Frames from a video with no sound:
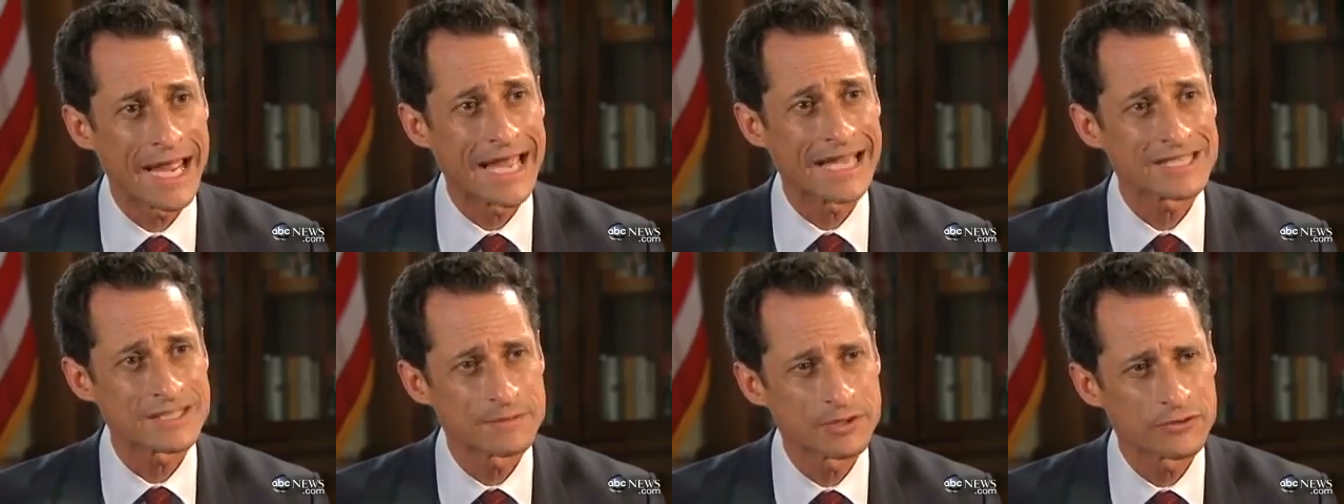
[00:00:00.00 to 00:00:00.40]

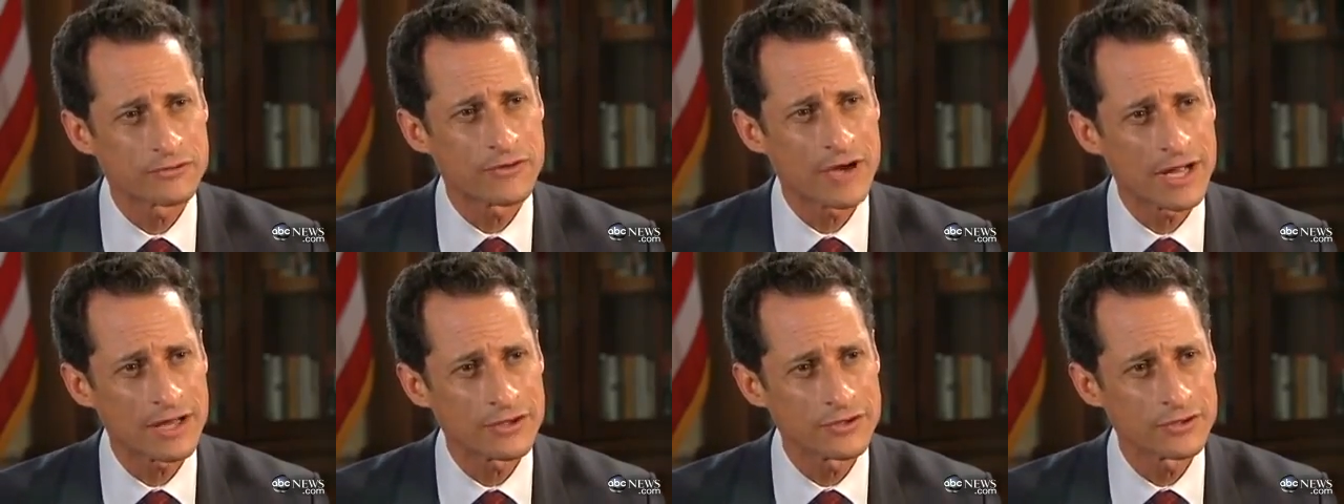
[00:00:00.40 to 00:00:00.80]
asked me to
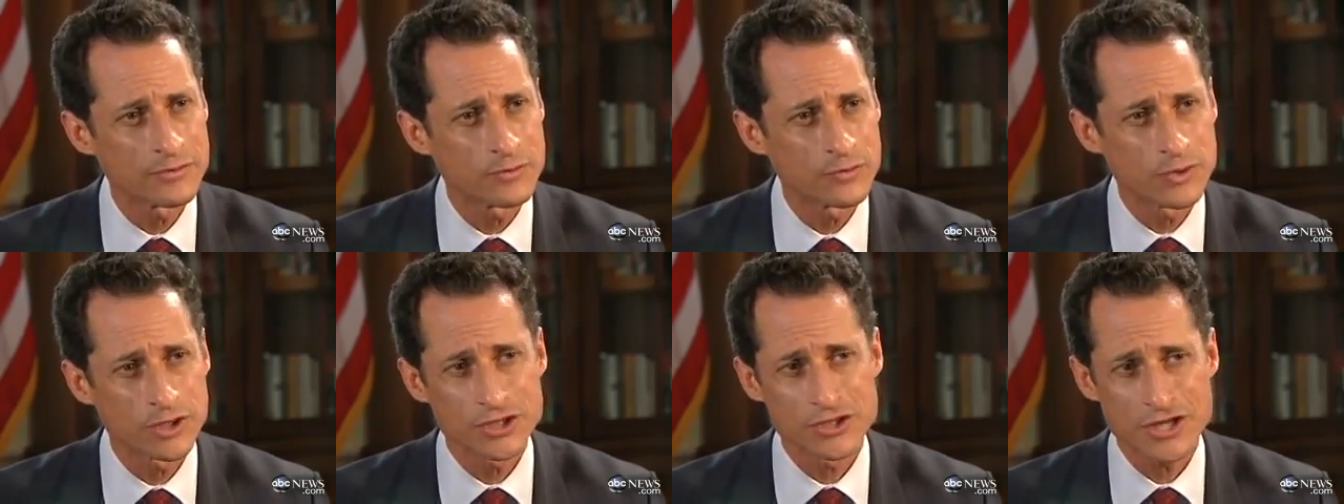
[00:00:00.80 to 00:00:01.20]
follow
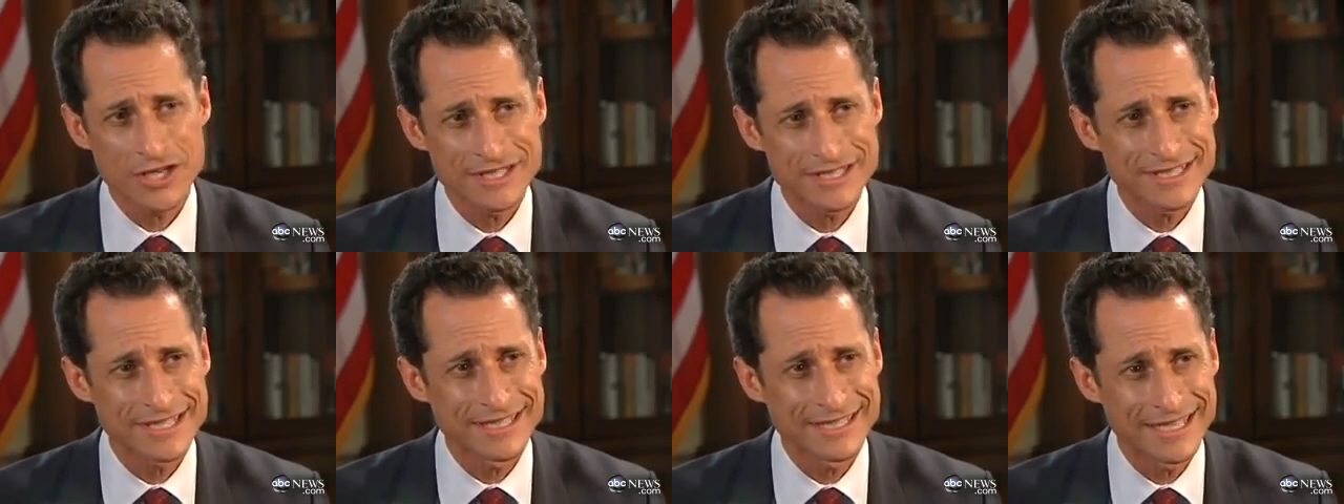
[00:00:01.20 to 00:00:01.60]
them because I
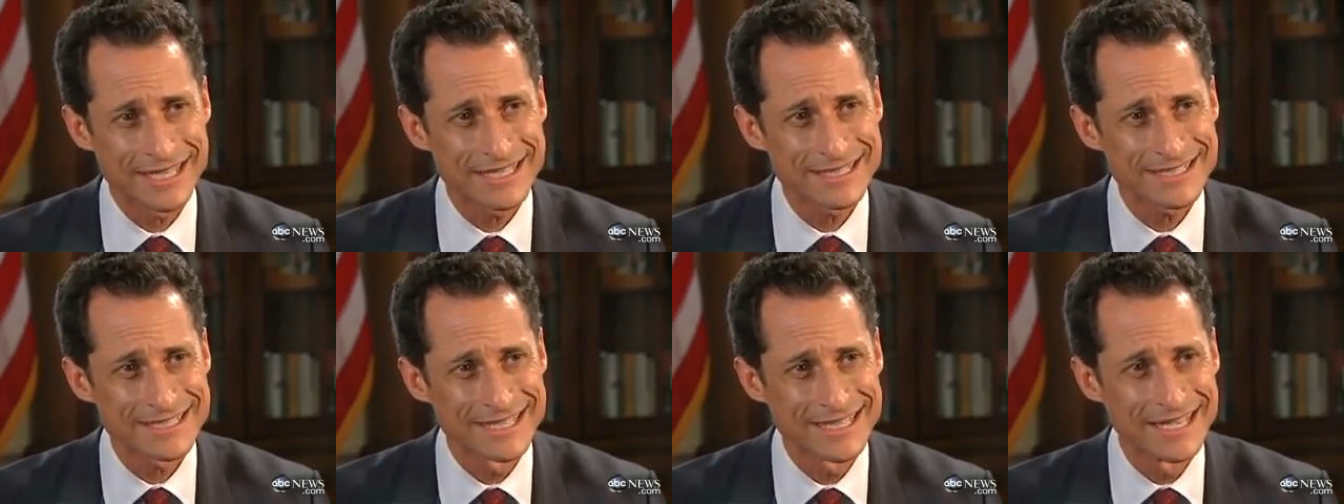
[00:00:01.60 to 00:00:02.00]
say
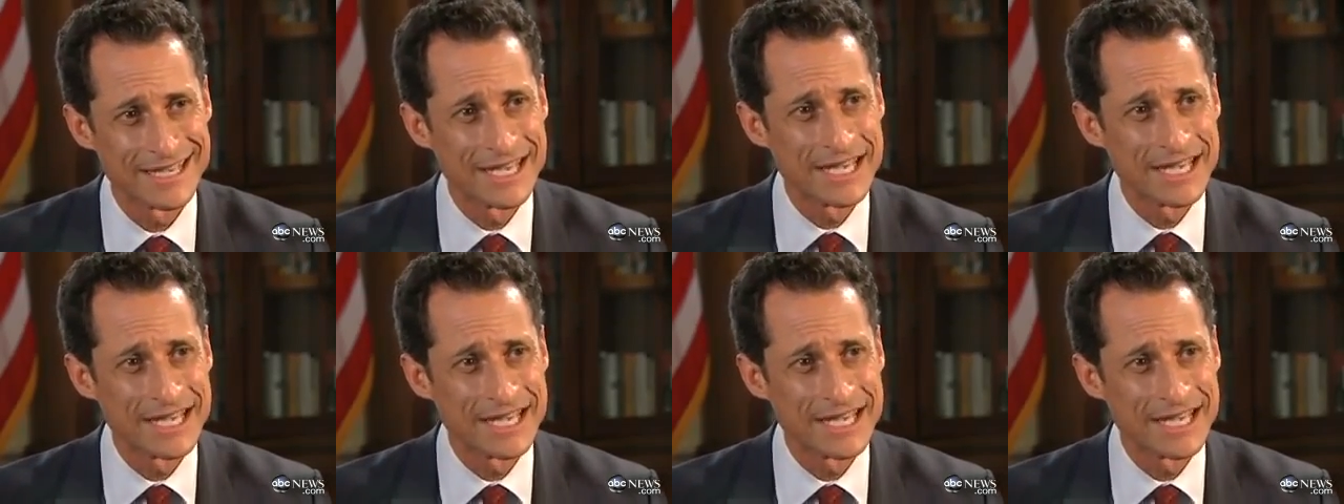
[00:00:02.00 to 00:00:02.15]
yes?